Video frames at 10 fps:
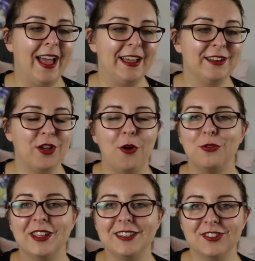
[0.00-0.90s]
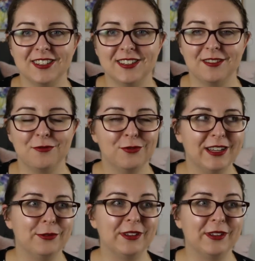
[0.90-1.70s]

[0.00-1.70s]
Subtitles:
And the whole thing is just really,